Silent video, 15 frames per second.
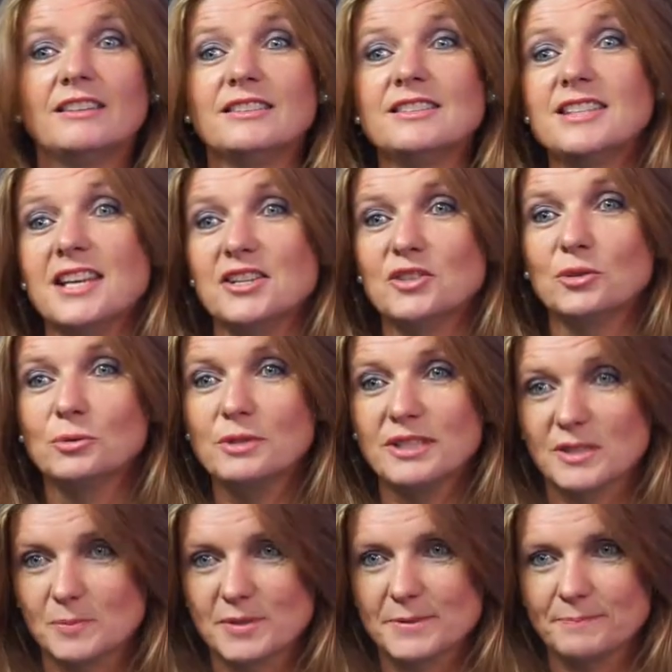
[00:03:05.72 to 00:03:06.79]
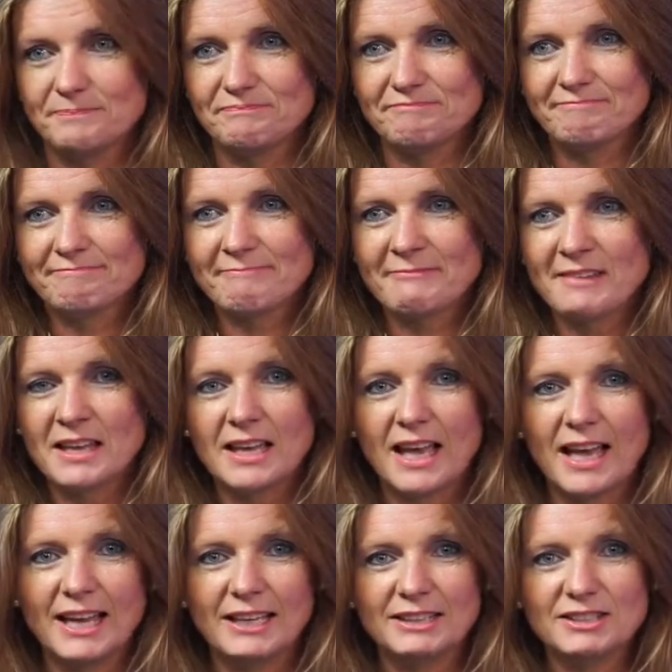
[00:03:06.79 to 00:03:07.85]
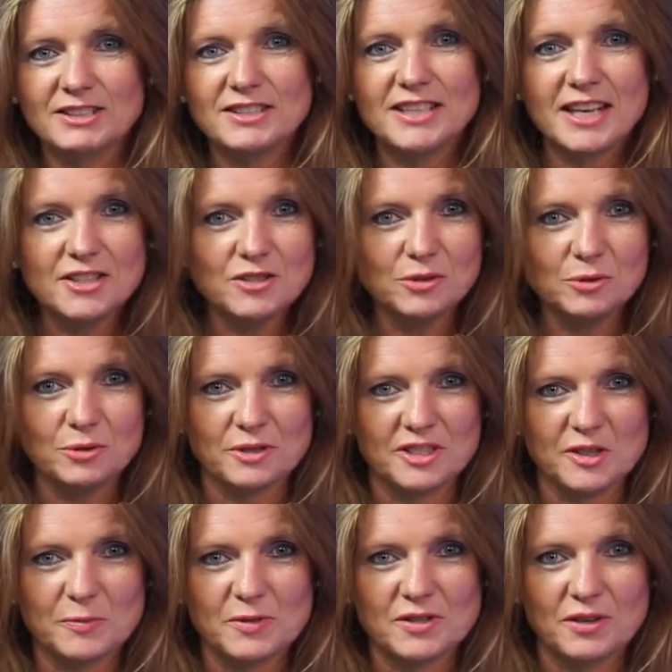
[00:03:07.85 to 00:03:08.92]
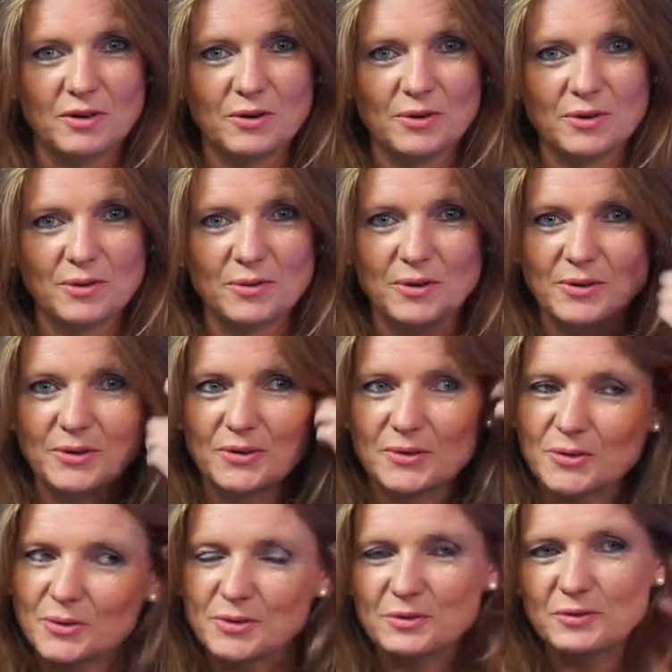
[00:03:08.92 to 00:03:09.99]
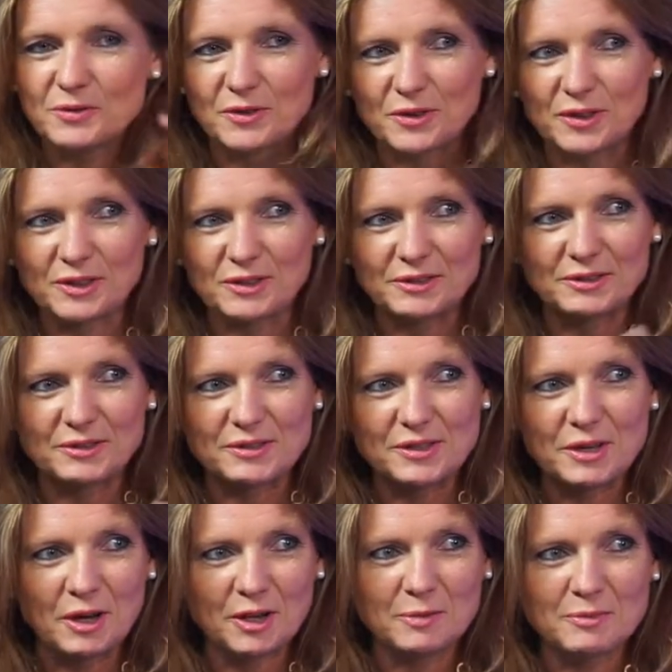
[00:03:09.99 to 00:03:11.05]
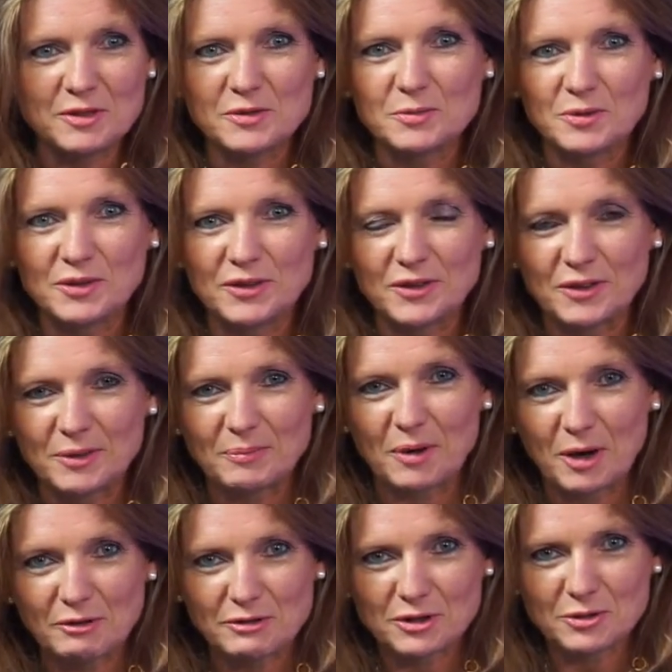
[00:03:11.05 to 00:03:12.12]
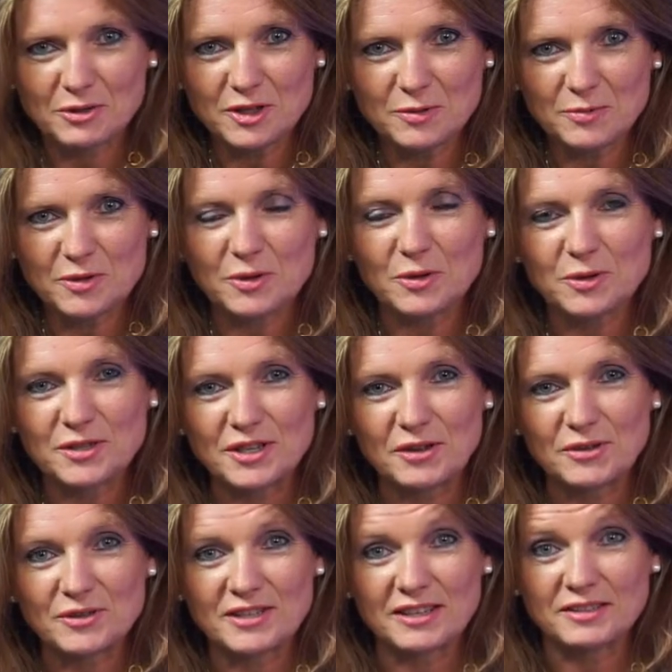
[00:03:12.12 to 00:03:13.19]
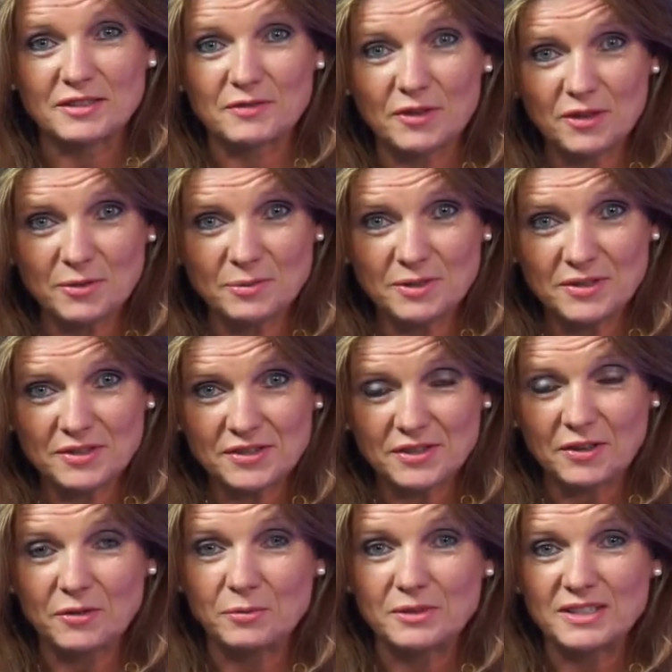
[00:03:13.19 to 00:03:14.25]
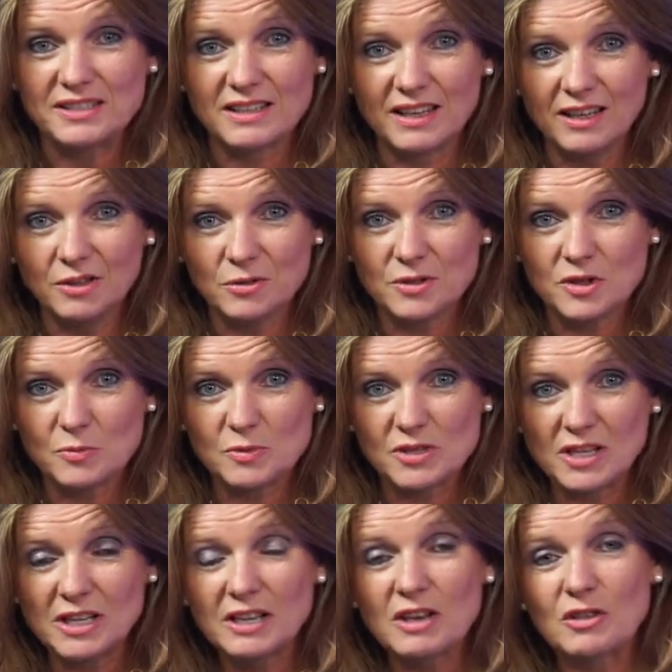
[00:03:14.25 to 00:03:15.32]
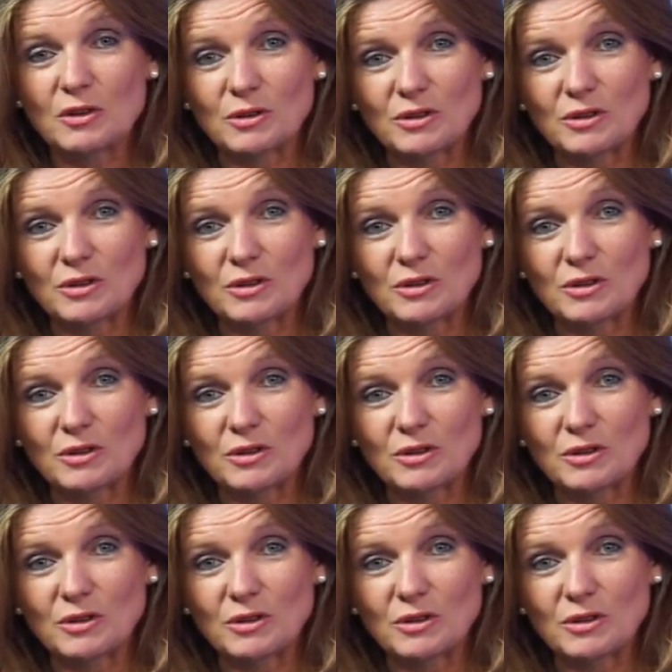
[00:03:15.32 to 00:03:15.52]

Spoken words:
on potato crisps. And potato crisps are sort of synonymous with Irish crisps. Of course, now there's lots of other ones. Another one is King crisps.